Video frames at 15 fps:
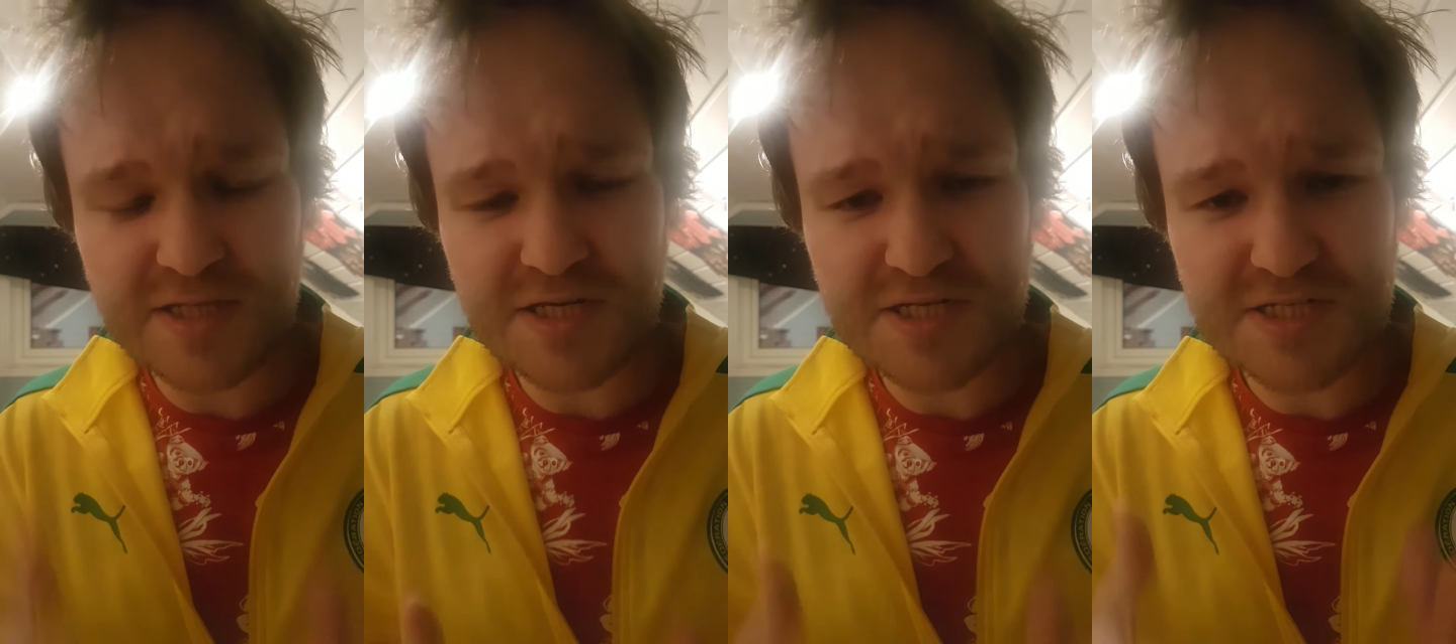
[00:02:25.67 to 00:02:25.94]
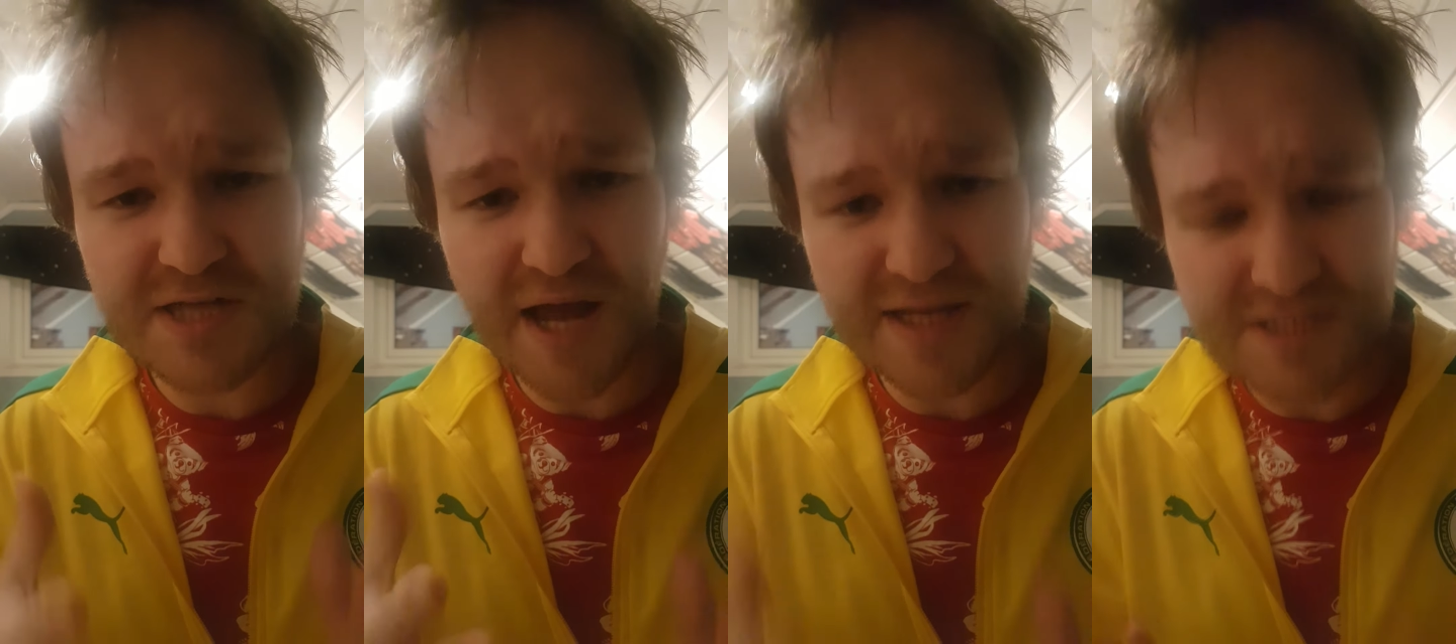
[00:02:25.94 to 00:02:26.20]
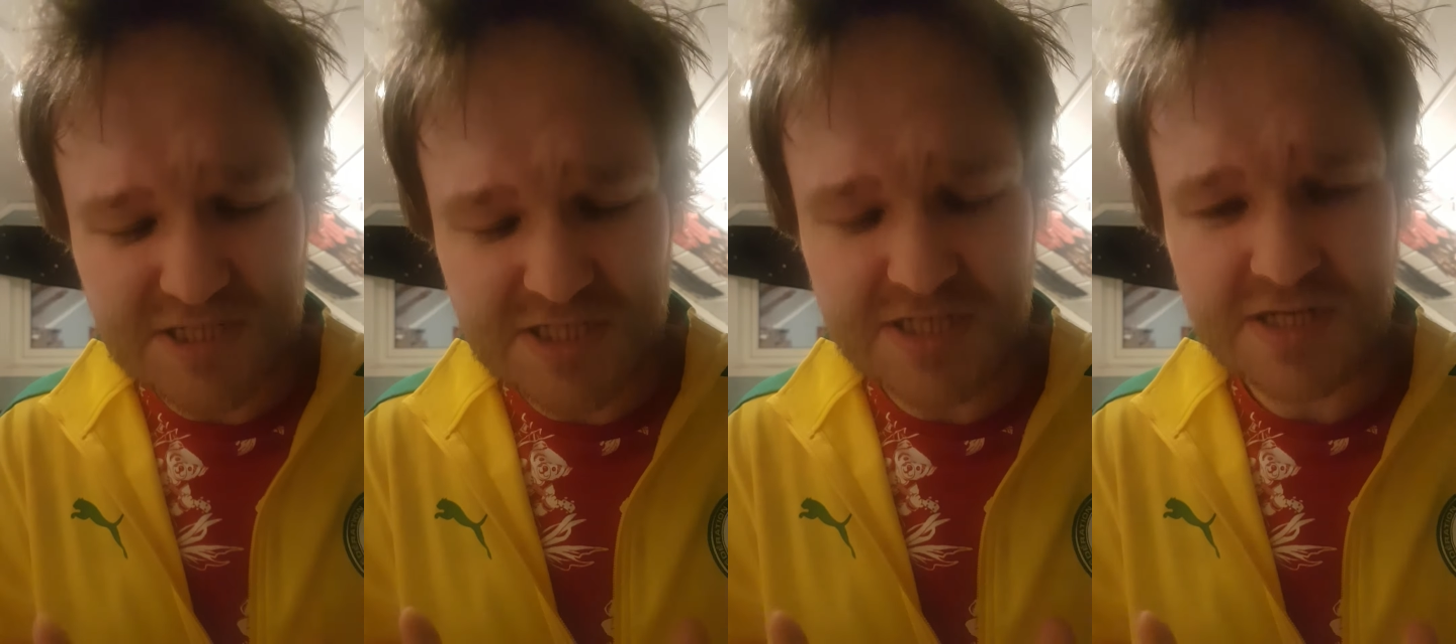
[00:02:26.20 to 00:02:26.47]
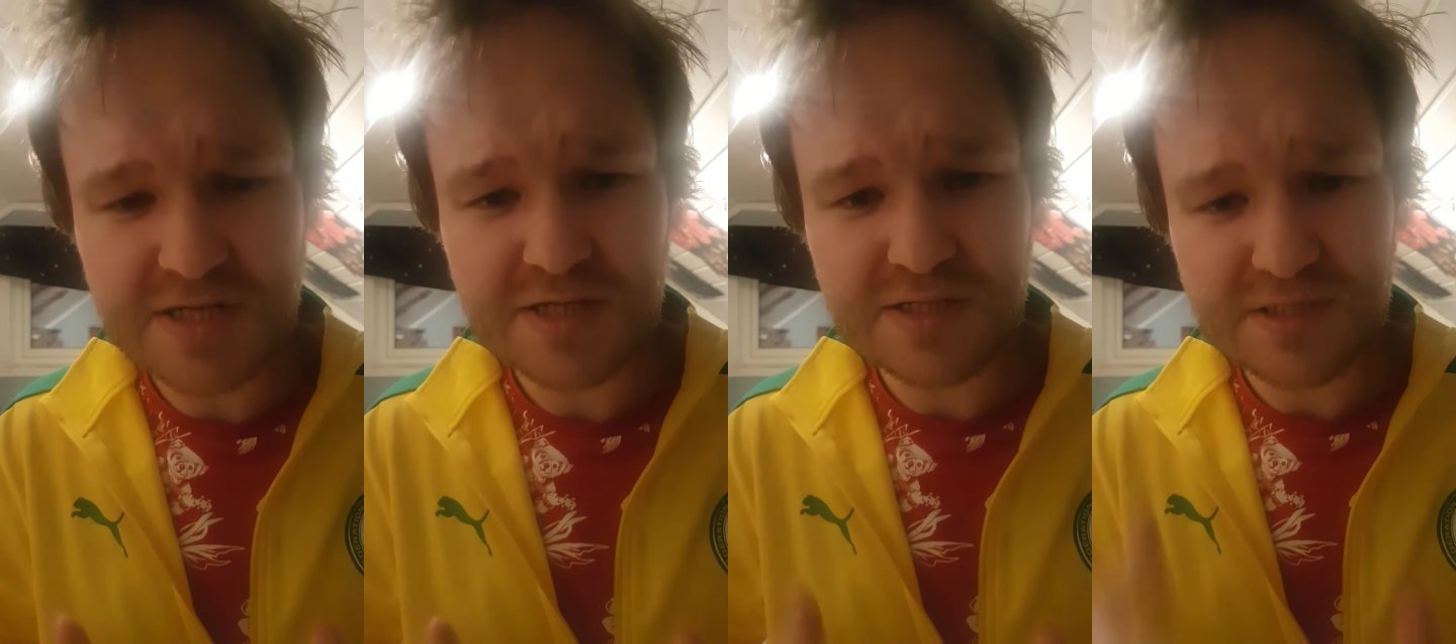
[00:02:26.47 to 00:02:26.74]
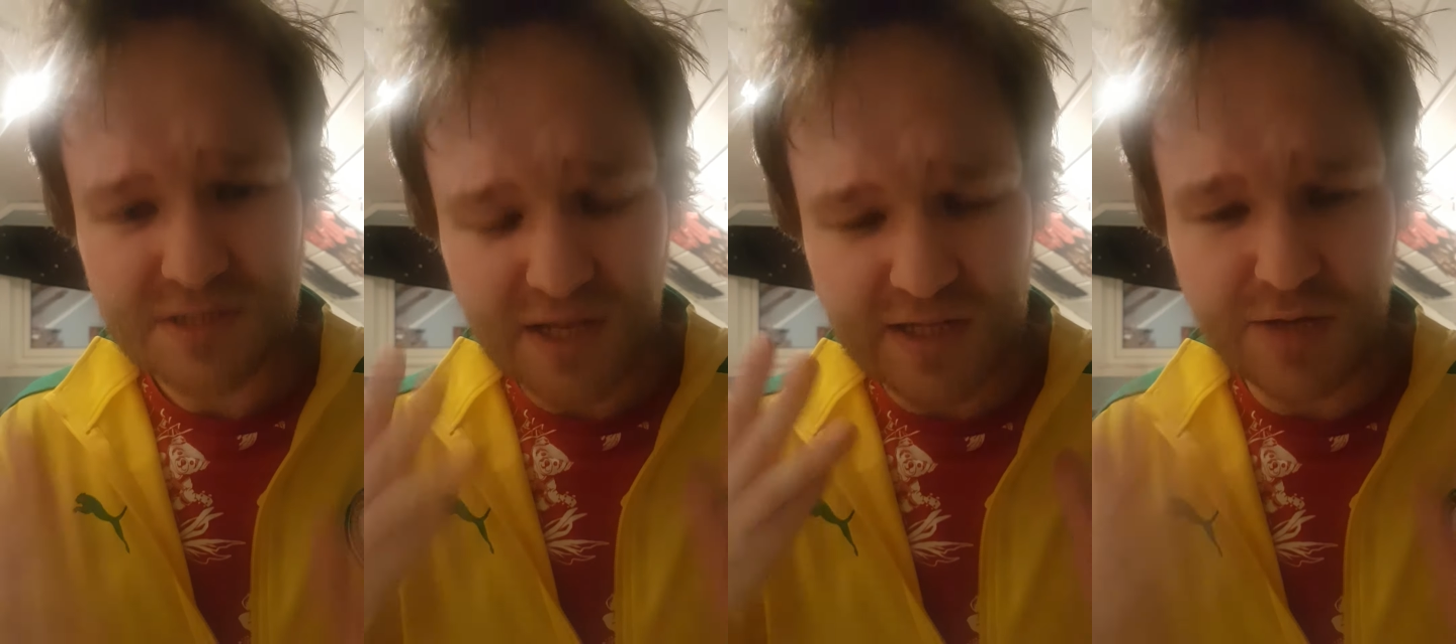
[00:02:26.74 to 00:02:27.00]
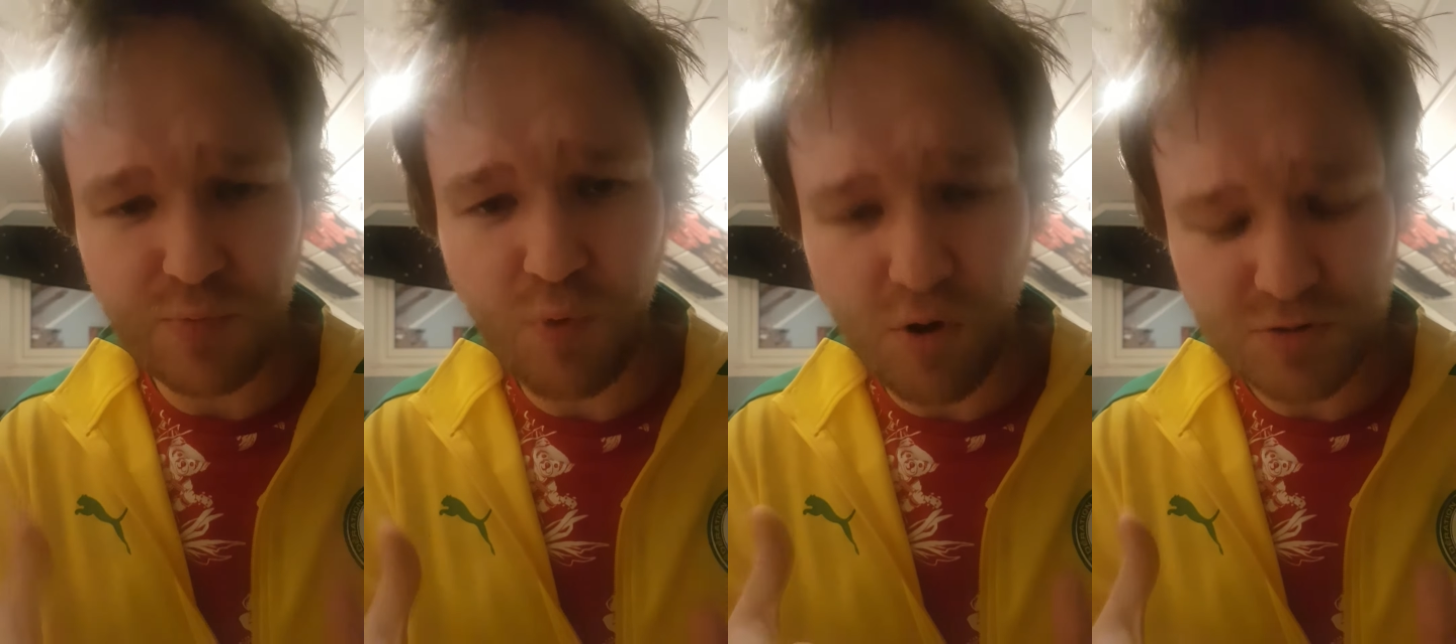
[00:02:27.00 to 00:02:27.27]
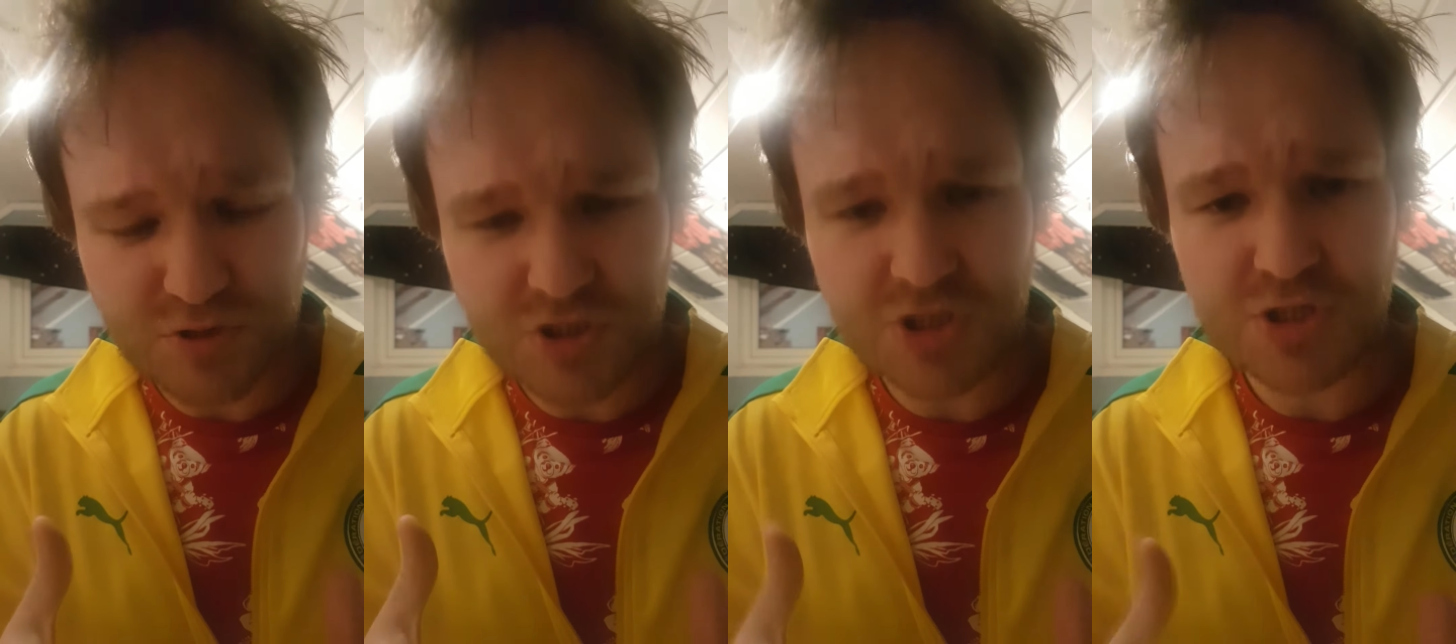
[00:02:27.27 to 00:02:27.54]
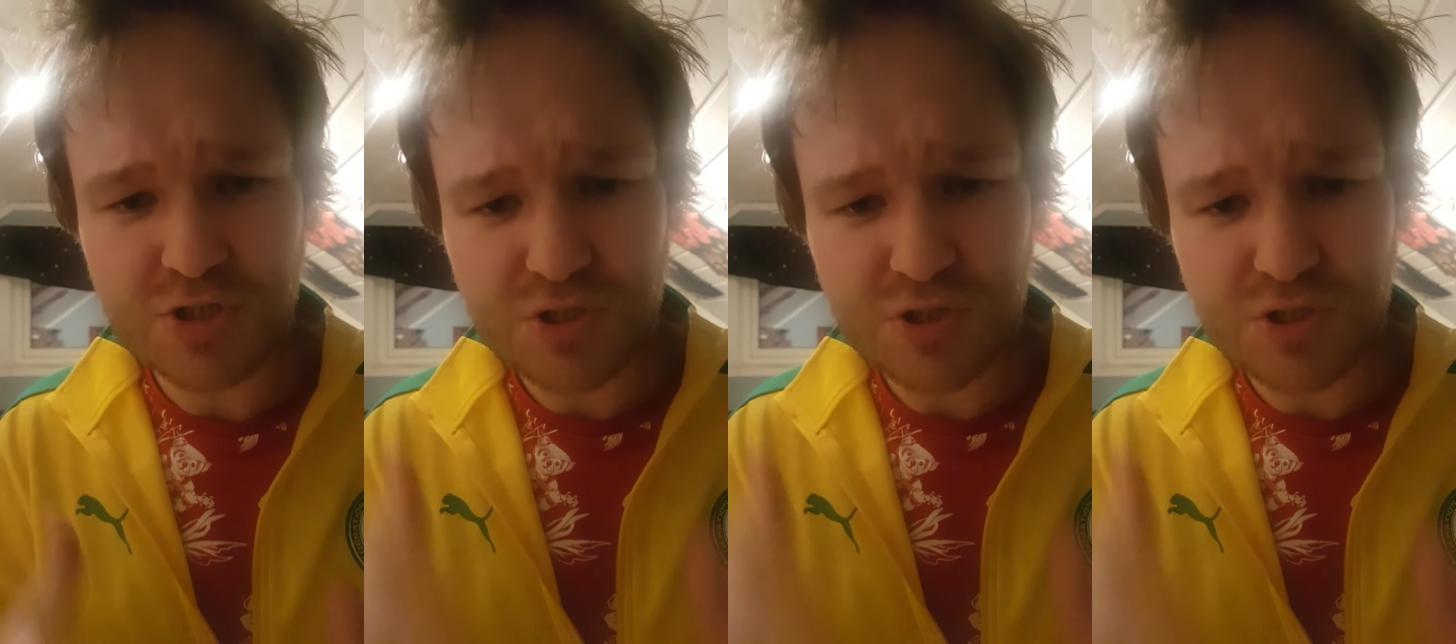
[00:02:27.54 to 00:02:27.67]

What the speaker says: decides that he wants